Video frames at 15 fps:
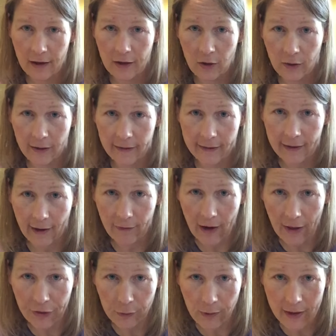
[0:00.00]
And you can see I've
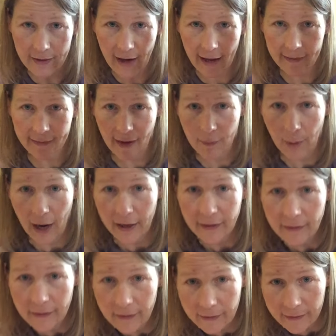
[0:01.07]
got the red dots on mine.
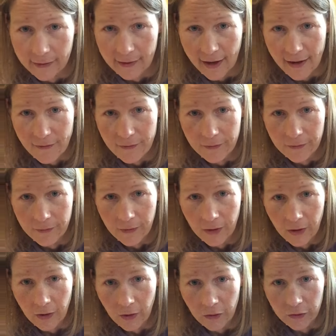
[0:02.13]
You see that?
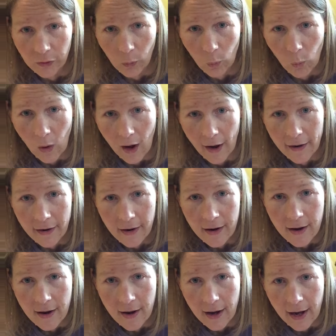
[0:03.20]
So 1
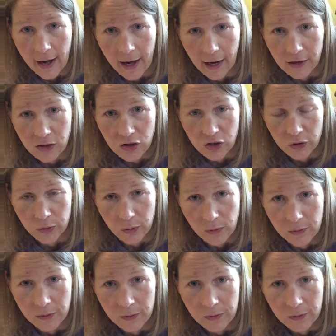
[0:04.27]
and 2.